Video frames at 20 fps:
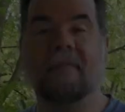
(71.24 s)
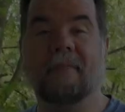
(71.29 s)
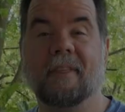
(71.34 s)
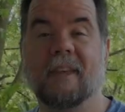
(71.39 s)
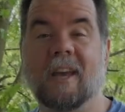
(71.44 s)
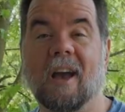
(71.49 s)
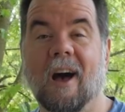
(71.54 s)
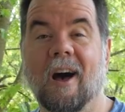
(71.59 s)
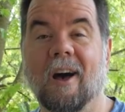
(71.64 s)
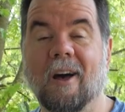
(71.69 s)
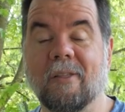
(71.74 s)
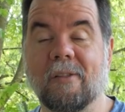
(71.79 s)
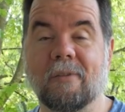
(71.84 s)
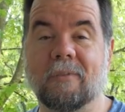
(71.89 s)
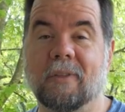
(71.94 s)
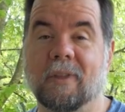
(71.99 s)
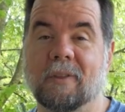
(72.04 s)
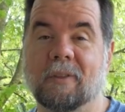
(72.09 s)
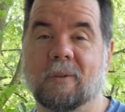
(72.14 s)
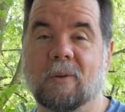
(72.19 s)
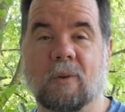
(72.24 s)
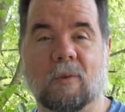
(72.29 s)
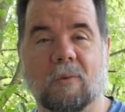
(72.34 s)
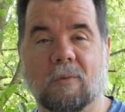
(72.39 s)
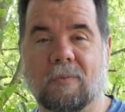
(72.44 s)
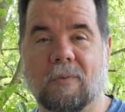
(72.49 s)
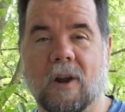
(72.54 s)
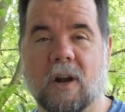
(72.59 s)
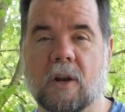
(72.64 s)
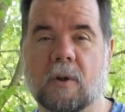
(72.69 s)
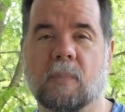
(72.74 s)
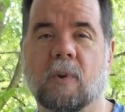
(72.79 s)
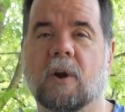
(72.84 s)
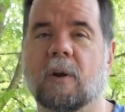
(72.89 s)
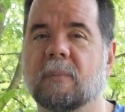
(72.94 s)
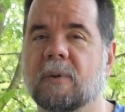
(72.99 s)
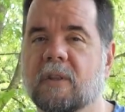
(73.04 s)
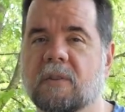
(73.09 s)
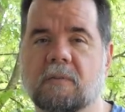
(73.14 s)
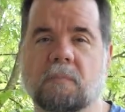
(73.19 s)
The other thing the local fire
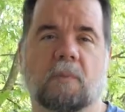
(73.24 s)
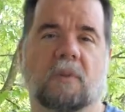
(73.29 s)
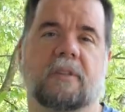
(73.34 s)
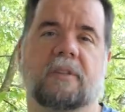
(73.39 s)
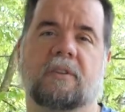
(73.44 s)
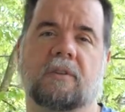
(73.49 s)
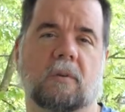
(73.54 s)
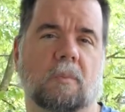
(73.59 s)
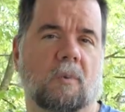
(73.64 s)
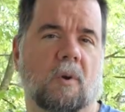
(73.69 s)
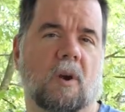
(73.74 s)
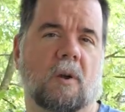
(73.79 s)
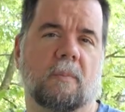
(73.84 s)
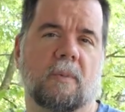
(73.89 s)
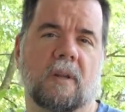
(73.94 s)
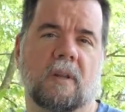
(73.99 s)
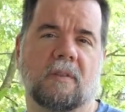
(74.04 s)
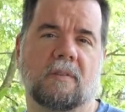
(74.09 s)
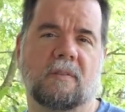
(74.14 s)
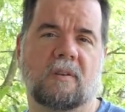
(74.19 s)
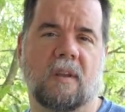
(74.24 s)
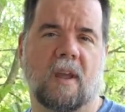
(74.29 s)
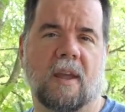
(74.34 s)
departments, police departments,